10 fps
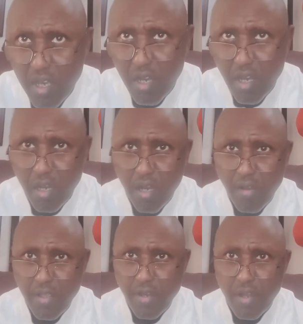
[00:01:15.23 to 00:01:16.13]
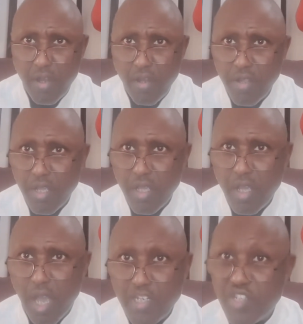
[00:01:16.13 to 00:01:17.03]
Uh, and
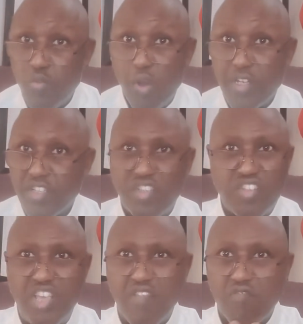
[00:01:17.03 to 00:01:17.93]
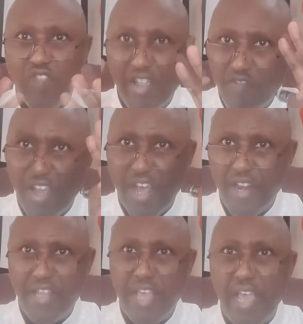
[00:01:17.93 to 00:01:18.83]
I just wanted, just to get right, right
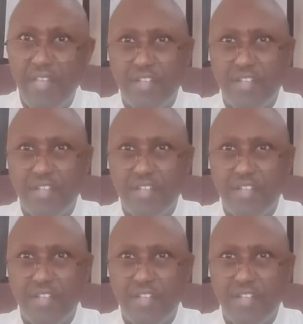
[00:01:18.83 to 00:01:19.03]
out of the gate,